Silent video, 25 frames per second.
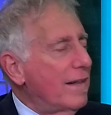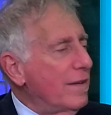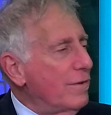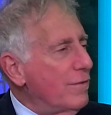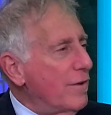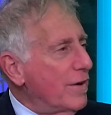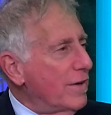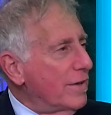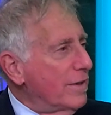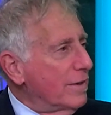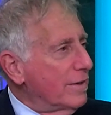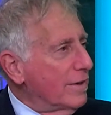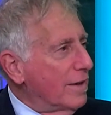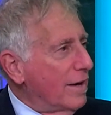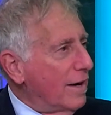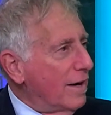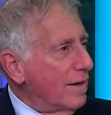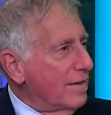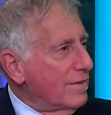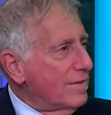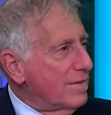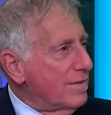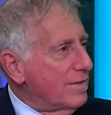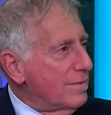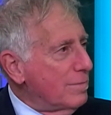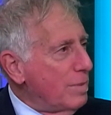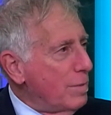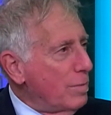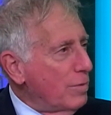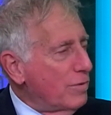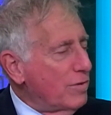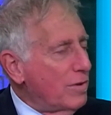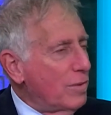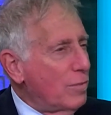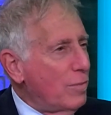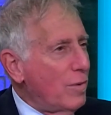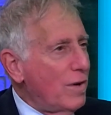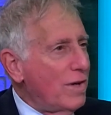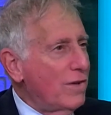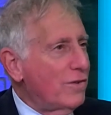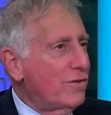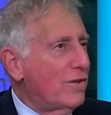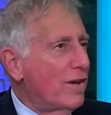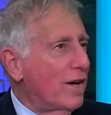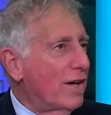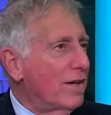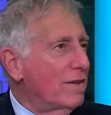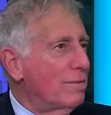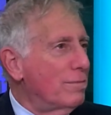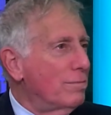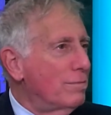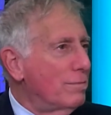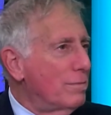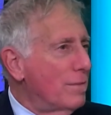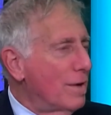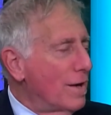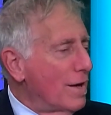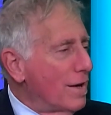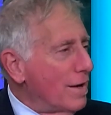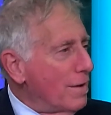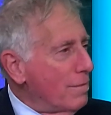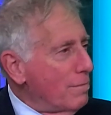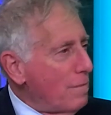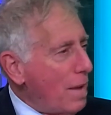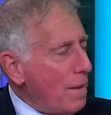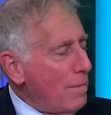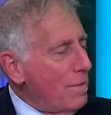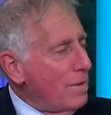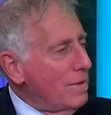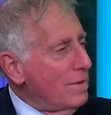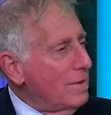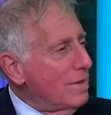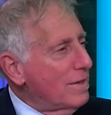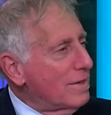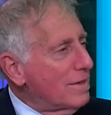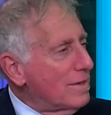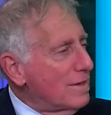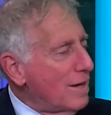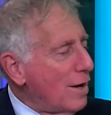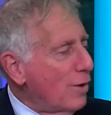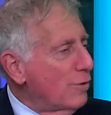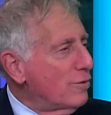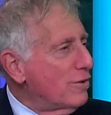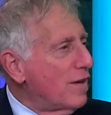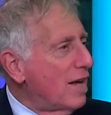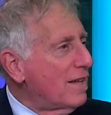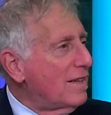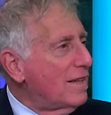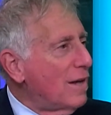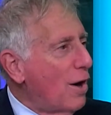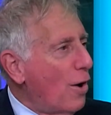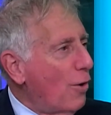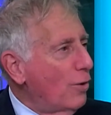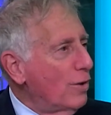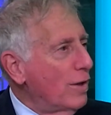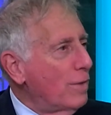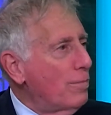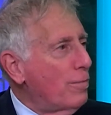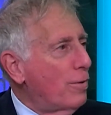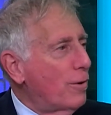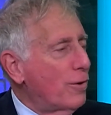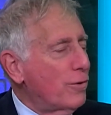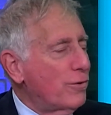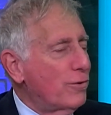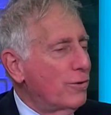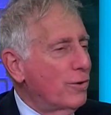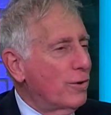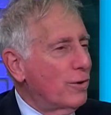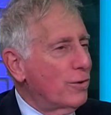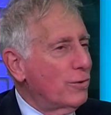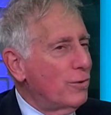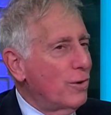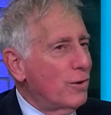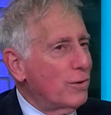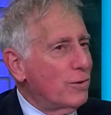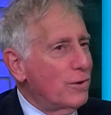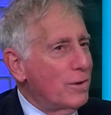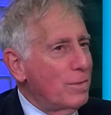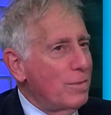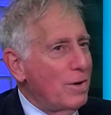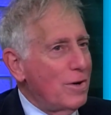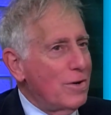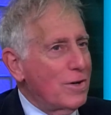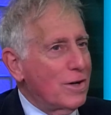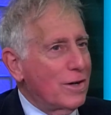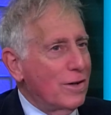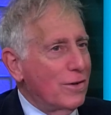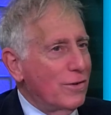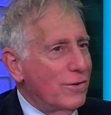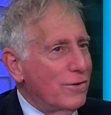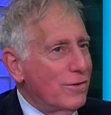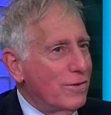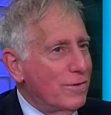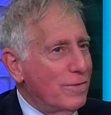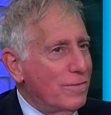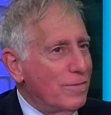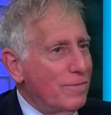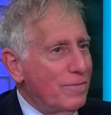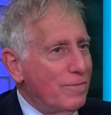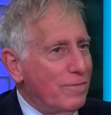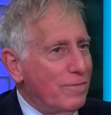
elevated Gantz, and people said, wait a second, maybe Netanyahu is not the only person who can talk to the Americans.